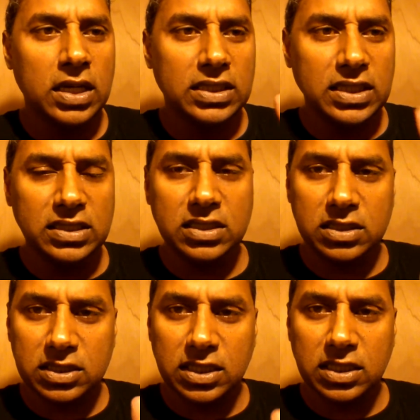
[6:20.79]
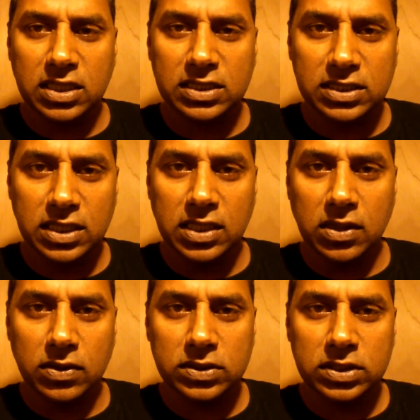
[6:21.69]
These
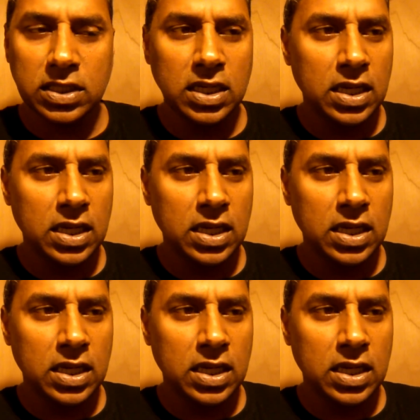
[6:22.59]
casinos